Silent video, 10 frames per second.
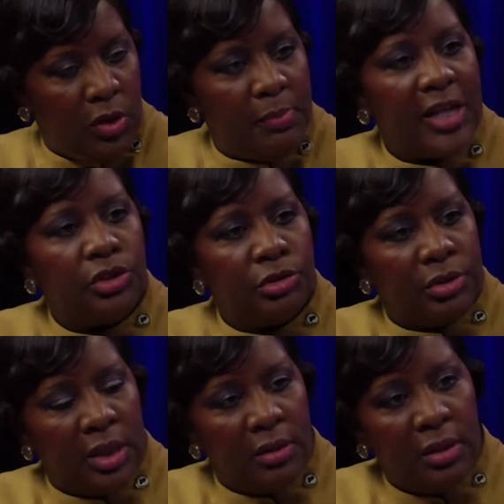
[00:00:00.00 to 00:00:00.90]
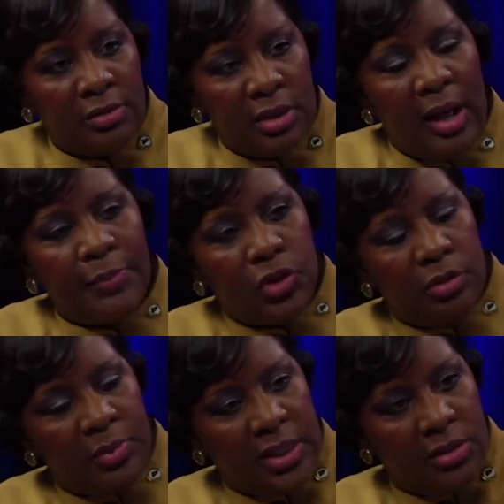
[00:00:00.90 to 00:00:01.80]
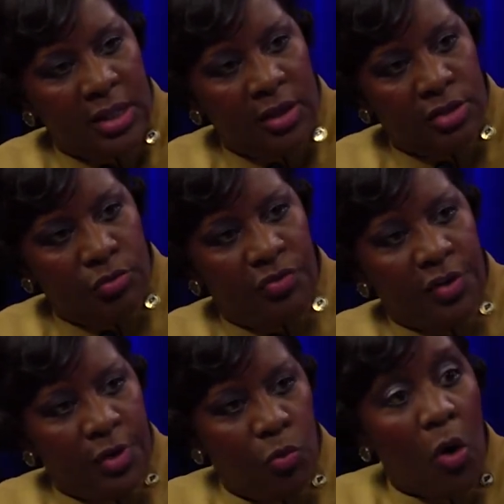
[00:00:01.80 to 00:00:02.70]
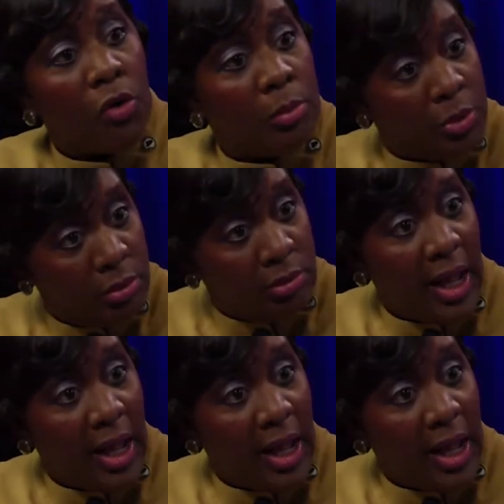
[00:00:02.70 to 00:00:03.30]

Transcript: want to make sure that there's an opportunity because that is very walkable.